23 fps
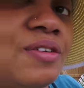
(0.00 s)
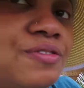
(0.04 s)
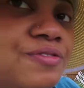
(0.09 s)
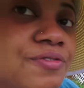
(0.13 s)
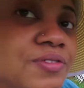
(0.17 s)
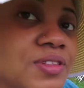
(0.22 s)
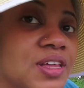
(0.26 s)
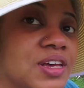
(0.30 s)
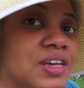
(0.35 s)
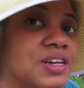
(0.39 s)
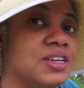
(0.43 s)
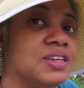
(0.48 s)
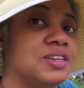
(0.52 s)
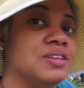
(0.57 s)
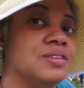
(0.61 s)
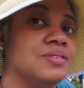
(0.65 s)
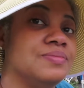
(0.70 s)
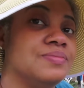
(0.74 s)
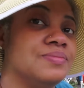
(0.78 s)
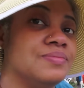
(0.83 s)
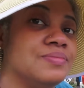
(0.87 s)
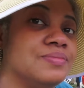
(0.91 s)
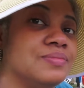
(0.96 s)
flooded.
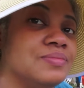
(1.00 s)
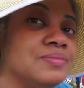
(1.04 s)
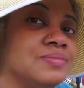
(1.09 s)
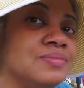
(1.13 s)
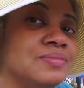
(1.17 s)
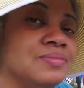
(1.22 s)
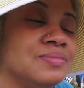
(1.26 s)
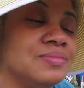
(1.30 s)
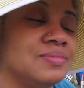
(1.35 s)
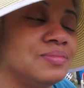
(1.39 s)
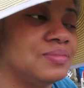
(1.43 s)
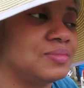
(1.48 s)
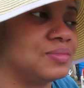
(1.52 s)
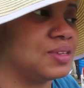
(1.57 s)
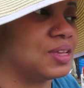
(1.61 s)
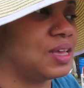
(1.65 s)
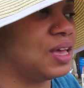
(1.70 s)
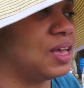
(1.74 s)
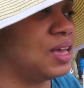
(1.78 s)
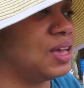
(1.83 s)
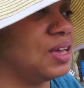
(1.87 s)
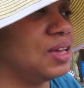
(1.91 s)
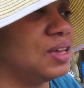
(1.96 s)

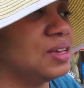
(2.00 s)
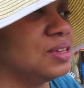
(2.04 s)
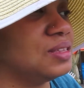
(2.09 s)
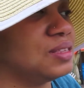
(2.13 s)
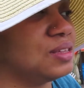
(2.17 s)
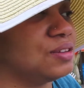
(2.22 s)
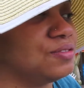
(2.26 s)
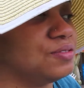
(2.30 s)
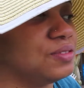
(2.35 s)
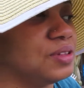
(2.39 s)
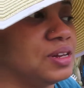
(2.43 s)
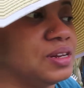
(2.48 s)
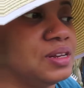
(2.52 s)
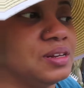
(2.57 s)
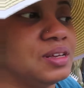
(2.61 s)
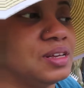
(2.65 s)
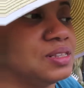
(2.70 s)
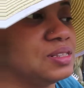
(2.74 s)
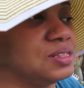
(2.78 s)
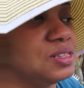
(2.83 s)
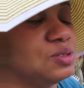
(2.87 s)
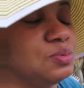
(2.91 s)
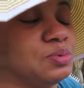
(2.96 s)
Okay, they're flooded
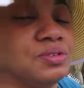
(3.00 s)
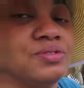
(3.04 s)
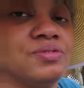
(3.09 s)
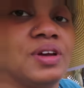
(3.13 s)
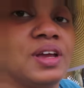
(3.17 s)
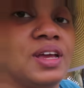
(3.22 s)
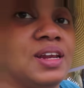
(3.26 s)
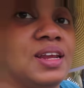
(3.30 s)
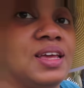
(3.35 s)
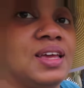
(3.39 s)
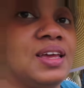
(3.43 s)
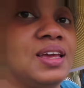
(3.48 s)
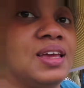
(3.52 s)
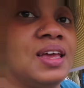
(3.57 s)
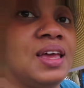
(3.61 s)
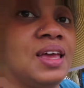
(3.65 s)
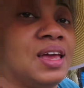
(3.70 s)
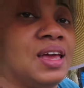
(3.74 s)
because it's been raining